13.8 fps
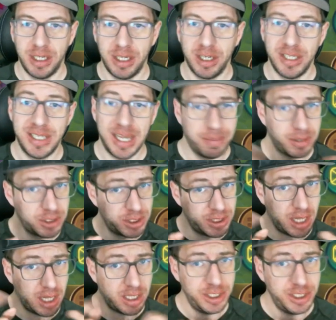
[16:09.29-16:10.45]
You're going to get a bunch of
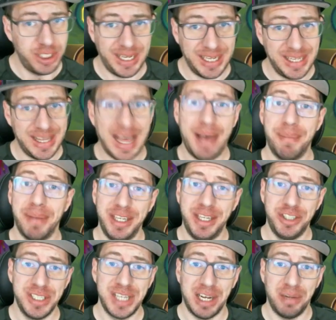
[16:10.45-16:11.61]
knowledge, and that might
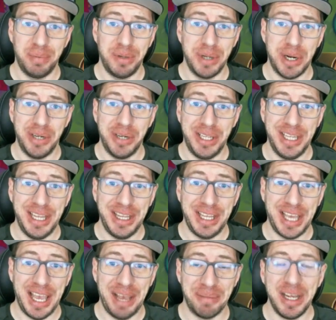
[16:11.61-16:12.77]
just help you out in the
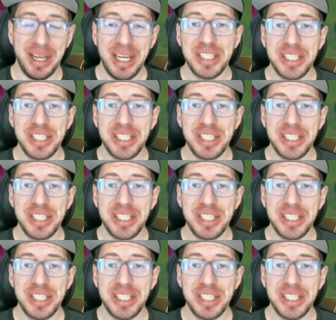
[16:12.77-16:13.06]
game.